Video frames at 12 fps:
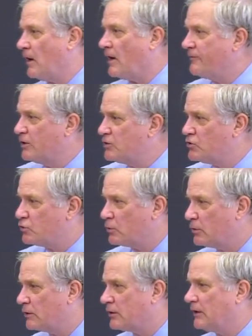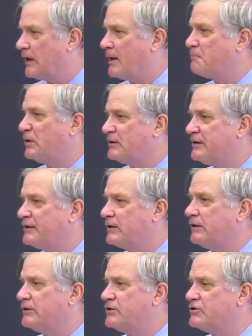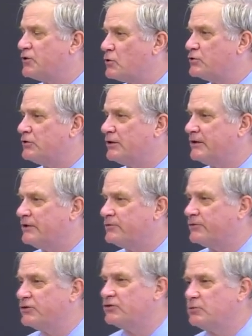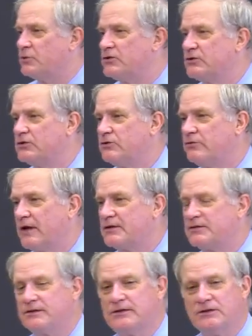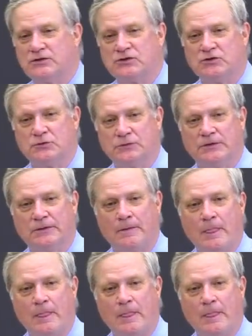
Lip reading: of historical, political, and social interest which is addressed in this unit.